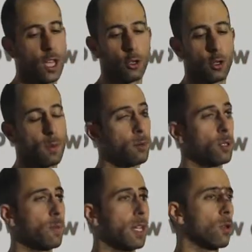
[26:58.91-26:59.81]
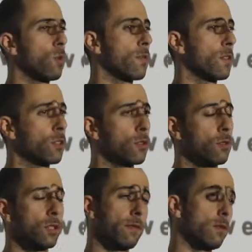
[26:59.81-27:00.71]
You should be able to pick the one that
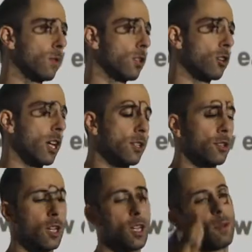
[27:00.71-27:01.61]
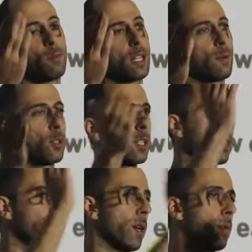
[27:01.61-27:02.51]
suits, and if you want to change, pick up your
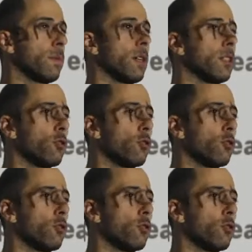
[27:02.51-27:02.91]
data pipeline and